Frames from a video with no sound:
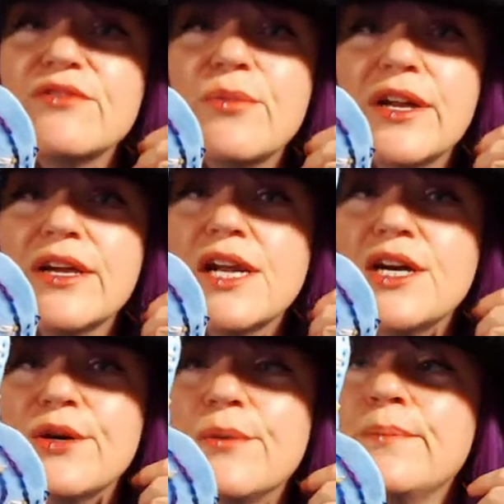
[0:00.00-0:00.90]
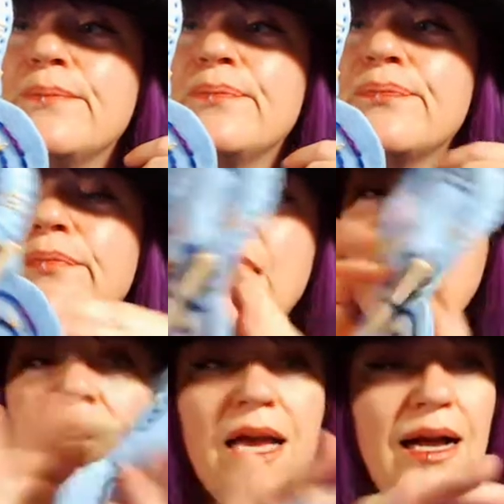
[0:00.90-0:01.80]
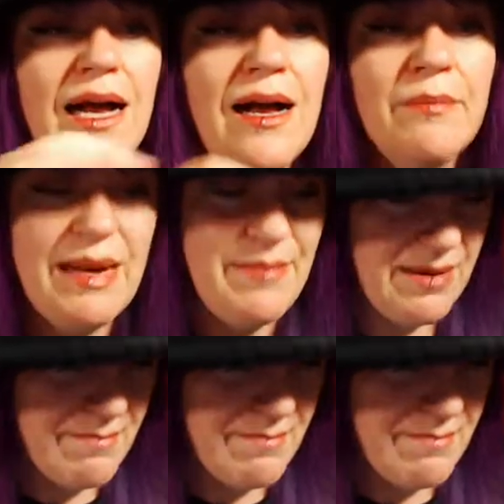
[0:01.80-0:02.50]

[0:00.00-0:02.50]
What are you going to do? But I make